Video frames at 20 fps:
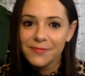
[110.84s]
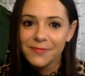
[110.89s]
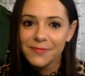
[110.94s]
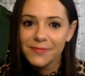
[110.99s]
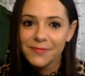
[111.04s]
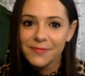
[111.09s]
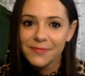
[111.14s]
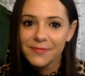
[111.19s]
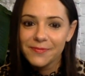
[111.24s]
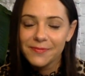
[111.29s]

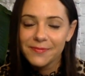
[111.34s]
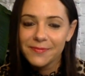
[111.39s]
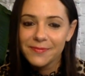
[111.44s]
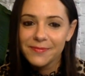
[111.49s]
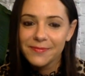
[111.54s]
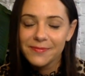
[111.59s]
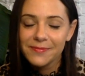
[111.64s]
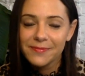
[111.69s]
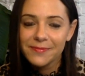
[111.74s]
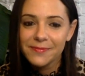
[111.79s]

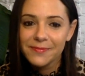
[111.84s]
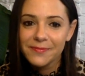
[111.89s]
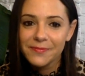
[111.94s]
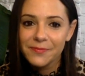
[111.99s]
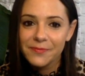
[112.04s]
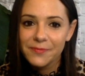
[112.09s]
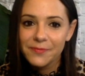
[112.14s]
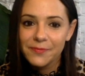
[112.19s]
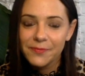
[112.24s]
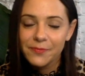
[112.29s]

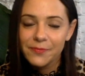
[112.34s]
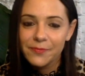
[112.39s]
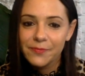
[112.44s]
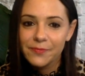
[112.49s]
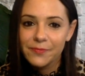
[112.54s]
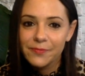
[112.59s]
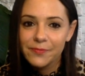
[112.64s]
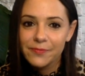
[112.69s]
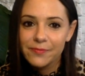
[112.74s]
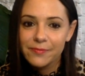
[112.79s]

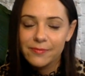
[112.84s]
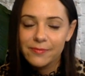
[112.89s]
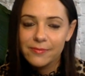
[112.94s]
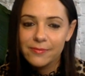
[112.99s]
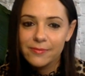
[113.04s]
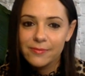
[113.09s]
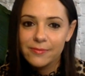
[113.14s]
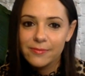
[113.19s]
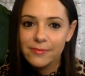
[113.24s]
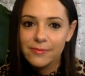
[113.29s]

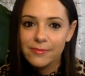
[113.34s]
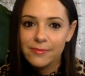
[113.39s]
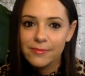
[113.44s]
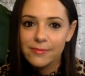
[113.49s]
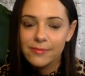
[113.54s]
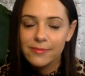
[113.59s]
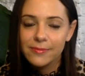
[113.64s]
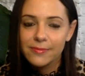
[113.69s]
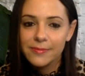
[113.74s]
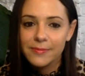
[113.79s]

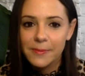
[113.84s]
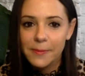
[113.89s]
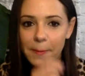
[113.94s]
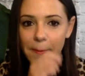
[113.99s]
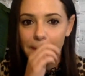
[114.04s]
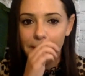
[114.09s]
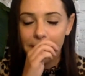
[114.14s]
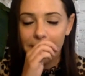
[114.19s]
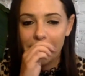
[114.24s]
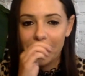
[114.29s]

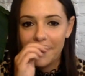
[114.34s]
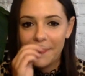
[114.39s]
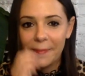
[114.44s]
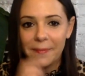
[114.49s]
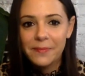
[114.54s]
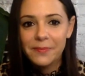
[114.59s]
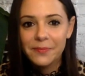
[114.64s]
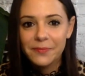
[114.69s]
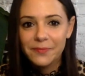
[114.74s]
No words are spoken by the person on screen.